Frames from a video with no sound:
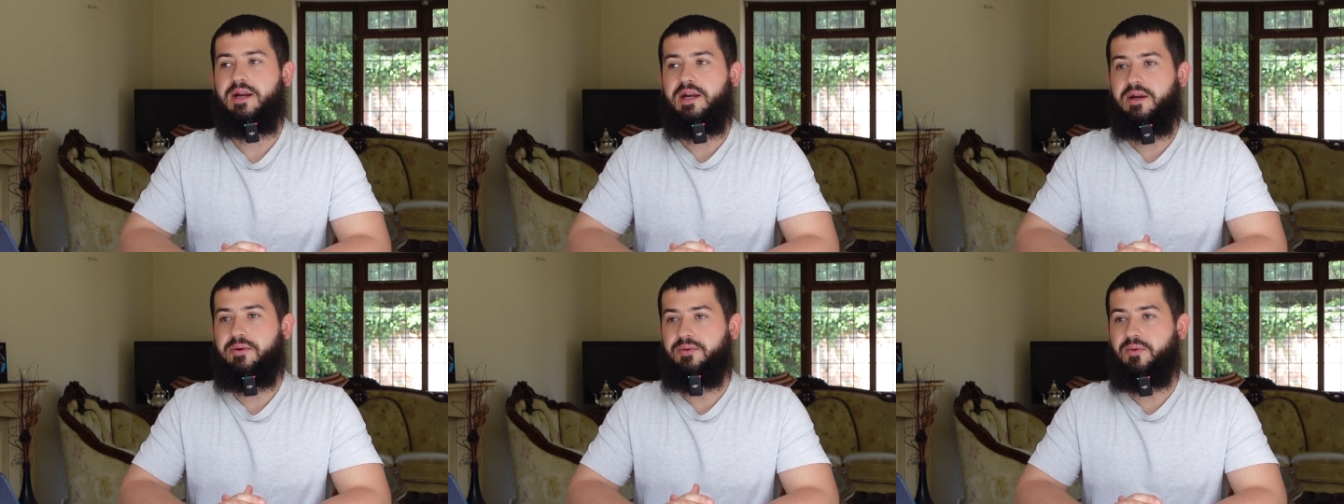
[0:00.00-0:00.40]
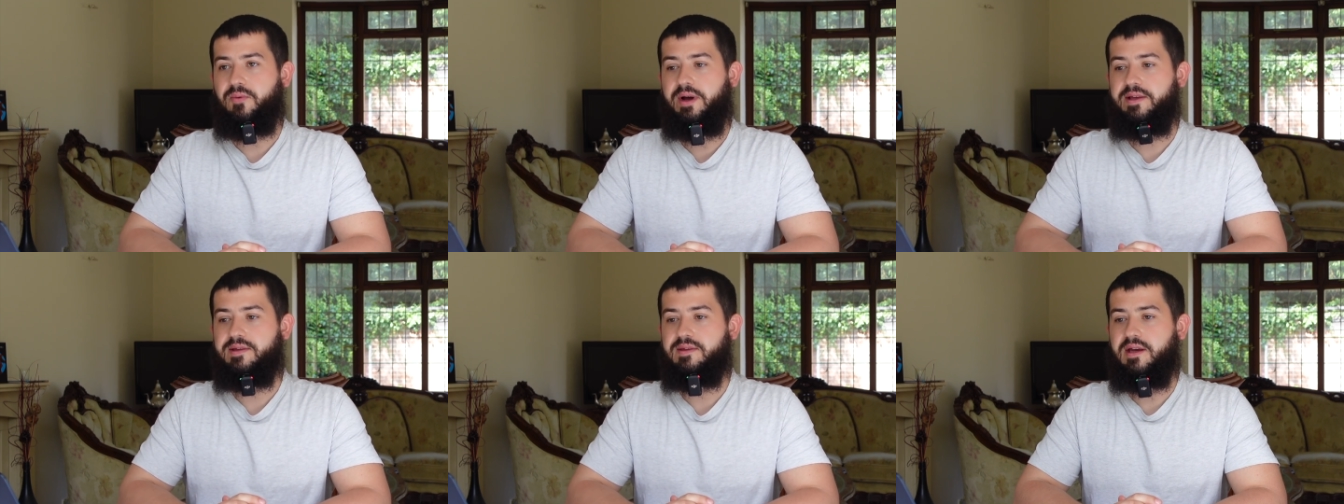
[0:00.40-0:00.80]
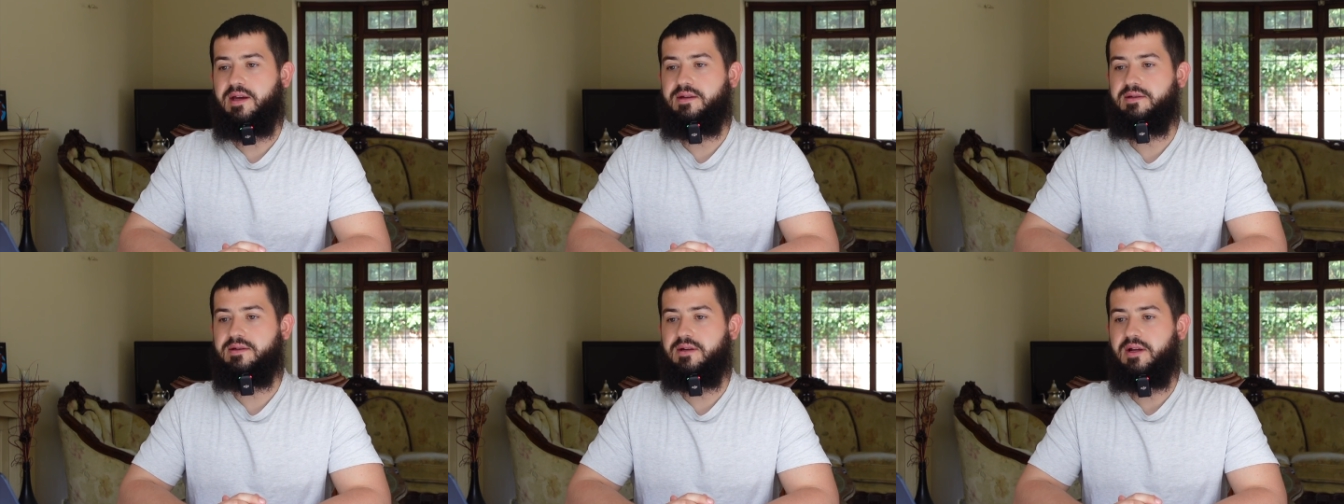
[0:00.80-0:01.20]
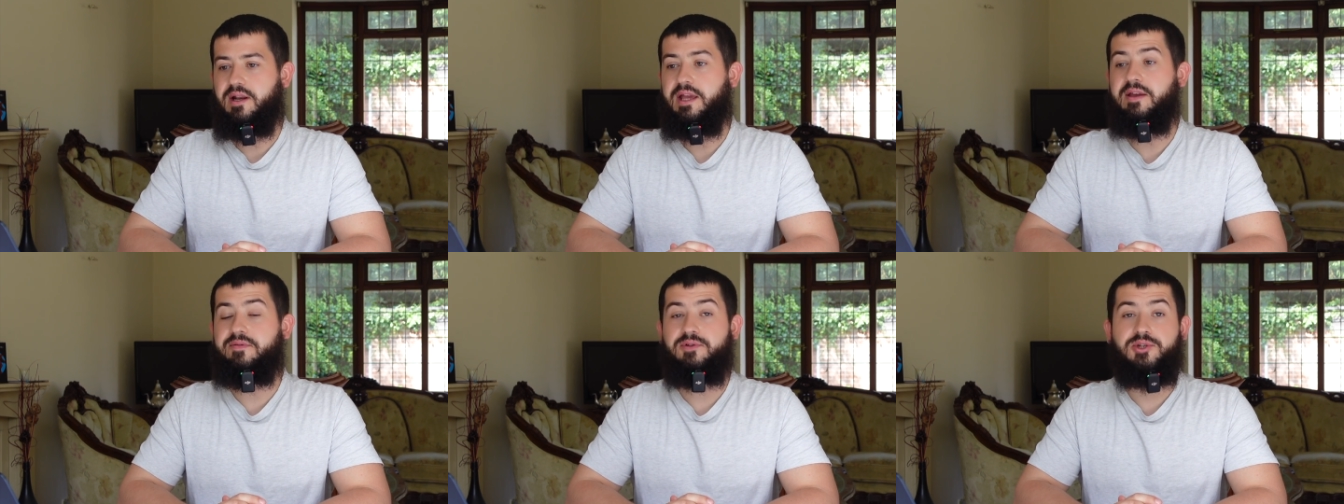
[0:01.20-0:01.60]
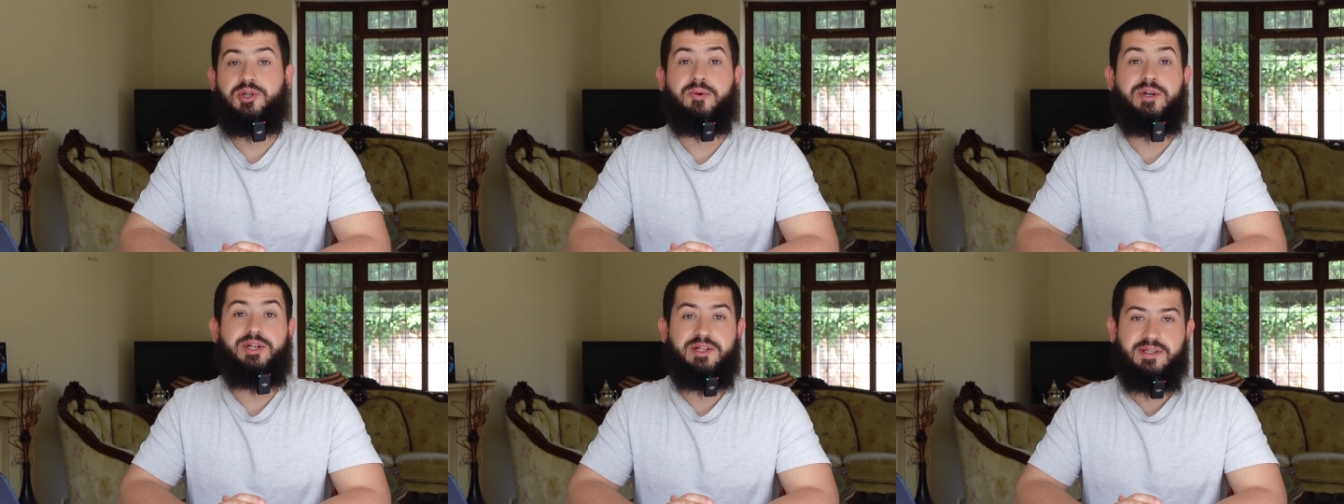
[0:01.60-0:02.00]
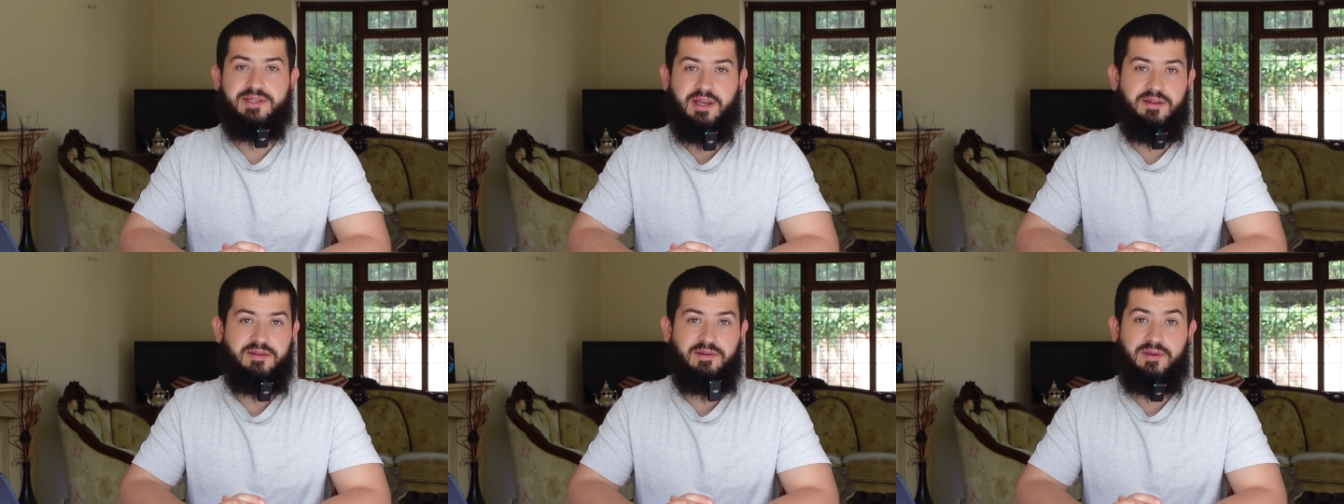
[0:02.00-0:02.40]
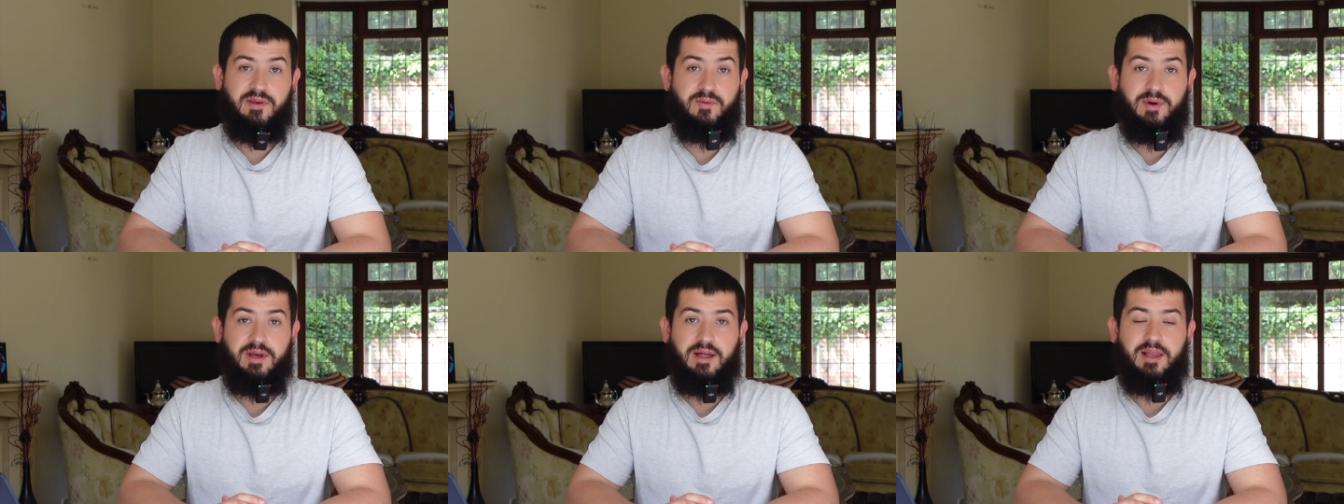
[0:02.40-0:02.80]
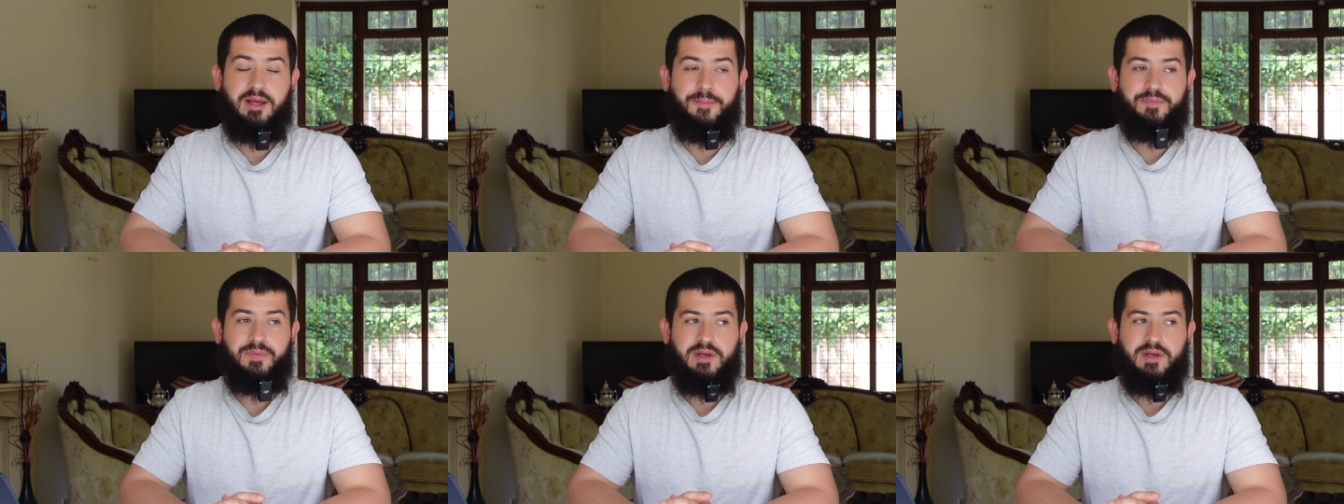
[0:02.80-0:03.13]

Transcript: here in the West. And like even tuition centres as well.